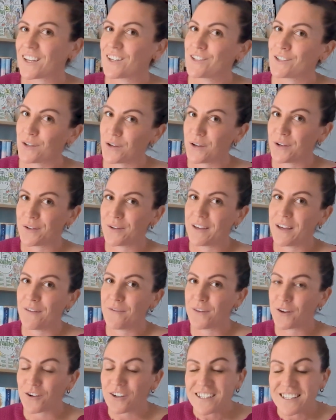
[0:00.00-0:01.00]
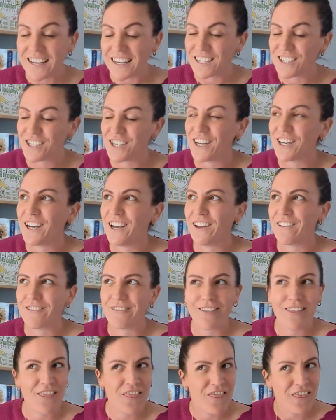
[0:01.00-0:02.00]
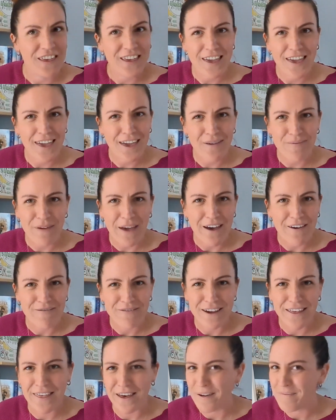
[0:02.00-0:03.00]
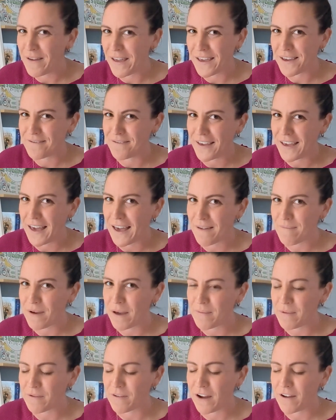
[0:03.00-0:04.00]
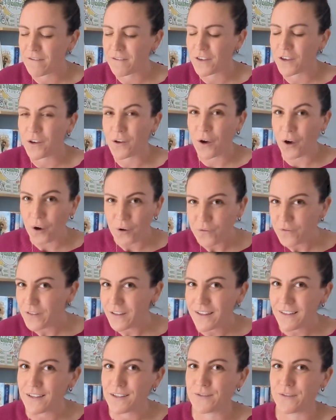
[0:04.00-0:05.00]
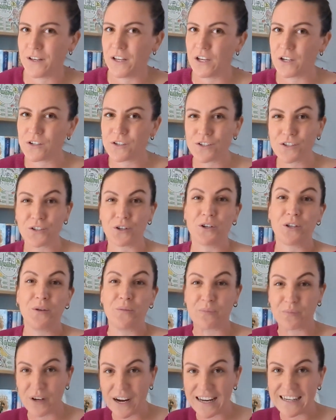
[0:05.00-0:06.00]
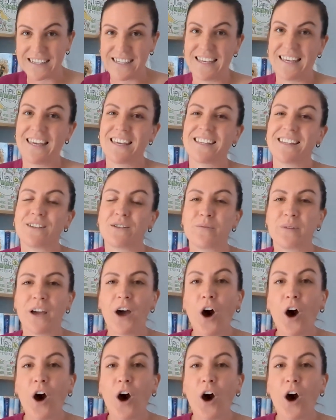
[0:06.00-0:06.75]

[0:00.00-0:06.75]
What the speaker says: So if you're a teacher and you're thinking about whether being a VA might be right for you, hopefully this video has just got your brain ticking a little bit.